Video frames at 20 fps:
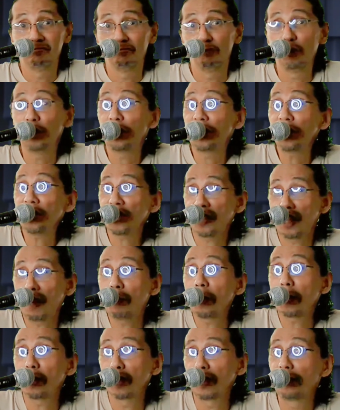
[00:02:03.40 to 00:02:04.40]
which is
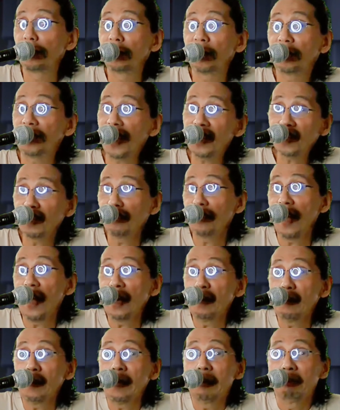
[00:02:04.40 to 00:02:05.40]
typical of a detective
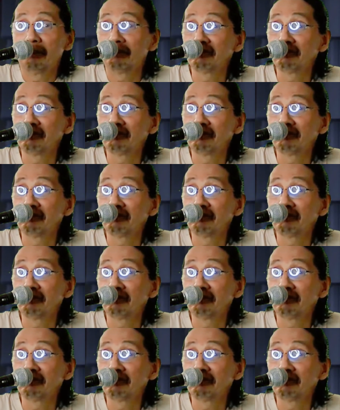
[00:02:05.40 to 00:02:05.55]
anime.